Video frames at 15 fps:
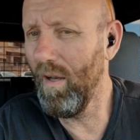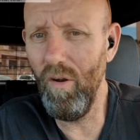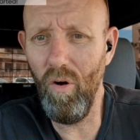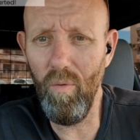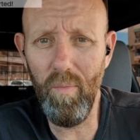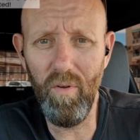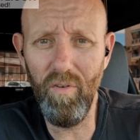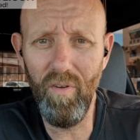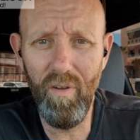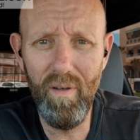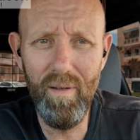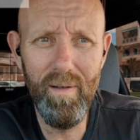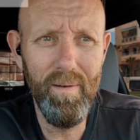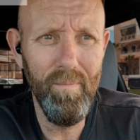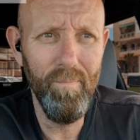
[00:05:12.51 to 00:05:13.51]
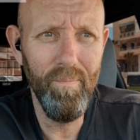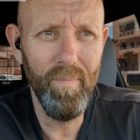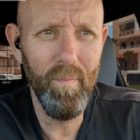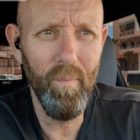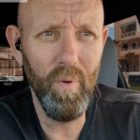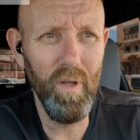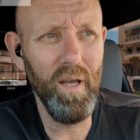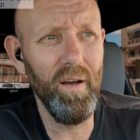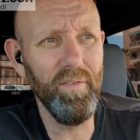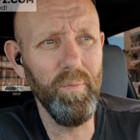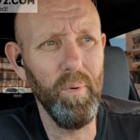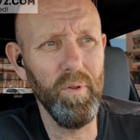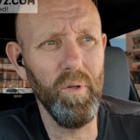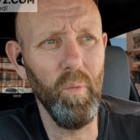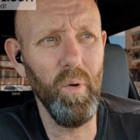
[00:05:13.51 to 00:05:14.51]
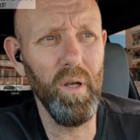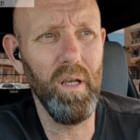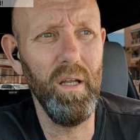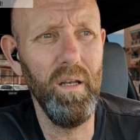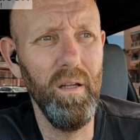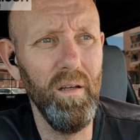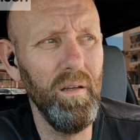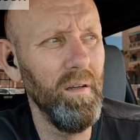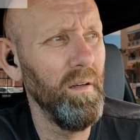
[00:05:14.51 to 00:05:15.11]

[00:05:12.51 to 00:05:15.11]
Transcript: enormous, but you have to put the work in.